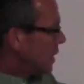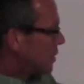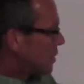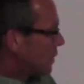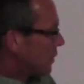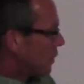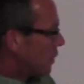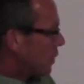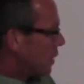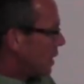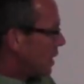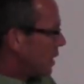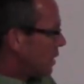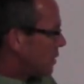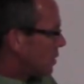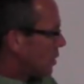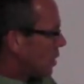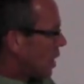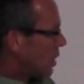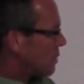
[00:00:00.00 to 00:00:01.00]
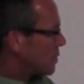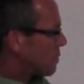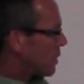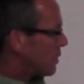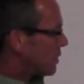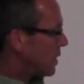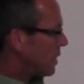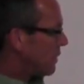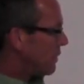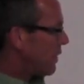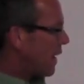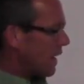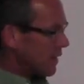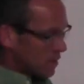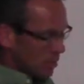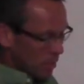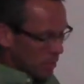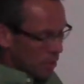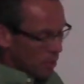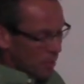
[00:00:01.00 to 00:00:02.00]
is converted into carbs, protein, fat.
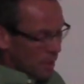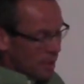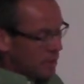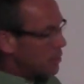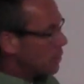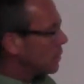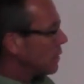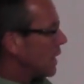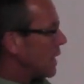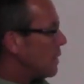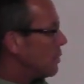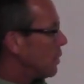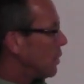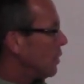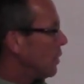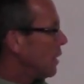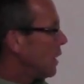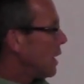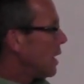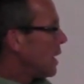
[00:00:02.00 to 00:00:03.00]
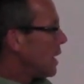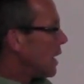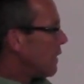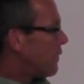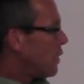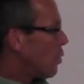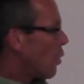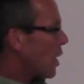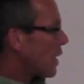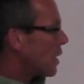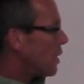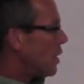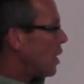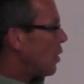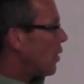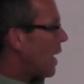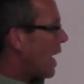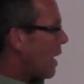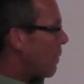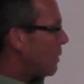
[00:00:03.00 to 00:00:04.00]
So when you read your label, if you want to
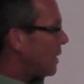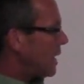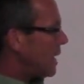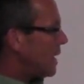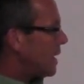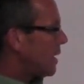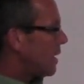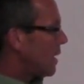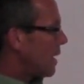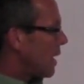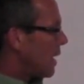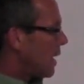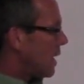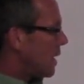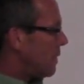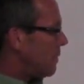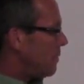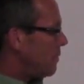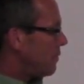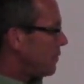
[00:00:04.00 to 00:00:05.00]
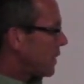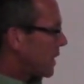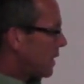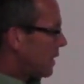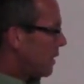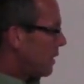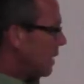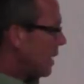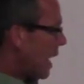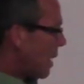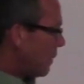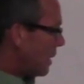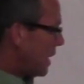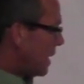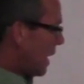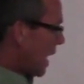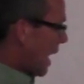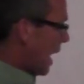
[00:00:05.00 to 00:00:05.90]
know how many um, how many